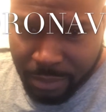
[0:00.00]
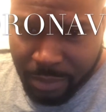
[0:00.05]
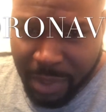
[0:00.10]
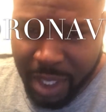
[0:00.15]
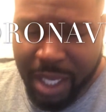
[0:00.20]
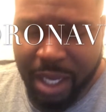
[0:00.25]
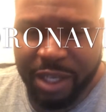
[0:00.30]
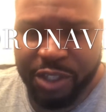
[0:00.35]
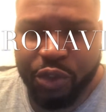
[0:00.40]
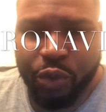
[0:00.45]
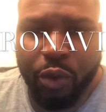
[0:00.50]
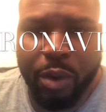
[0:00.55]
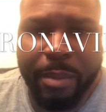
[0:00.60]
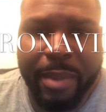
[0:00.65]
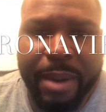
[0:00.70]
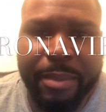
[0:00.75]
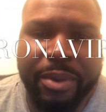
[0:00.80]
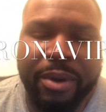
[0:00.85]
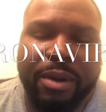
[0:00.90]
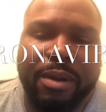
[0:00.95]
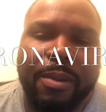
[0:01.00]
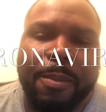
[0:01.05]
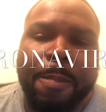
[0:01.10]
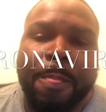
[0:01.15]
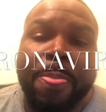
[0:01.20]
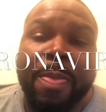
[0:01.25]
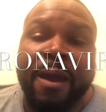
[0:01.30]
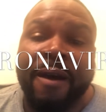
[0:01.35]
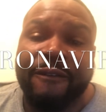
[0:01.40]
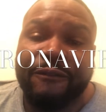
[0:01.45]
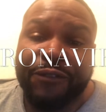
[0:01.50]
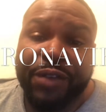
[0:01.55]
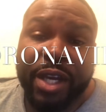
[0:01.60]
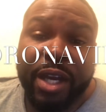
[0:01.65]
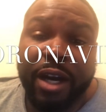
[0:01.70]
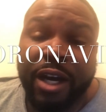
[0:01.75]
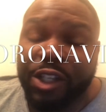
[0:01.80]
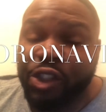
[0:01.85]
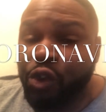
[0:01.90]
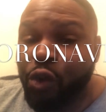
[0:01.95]
Because remember,
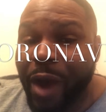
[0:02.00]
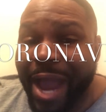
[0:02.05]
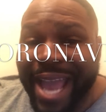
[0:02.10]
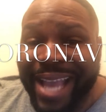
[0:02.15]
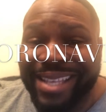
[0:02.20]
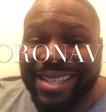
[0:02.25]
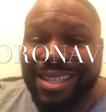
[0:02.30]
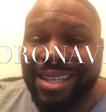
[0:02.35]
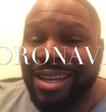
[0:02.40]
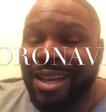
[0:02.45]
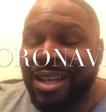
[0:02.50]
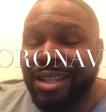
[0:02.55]
fear attracts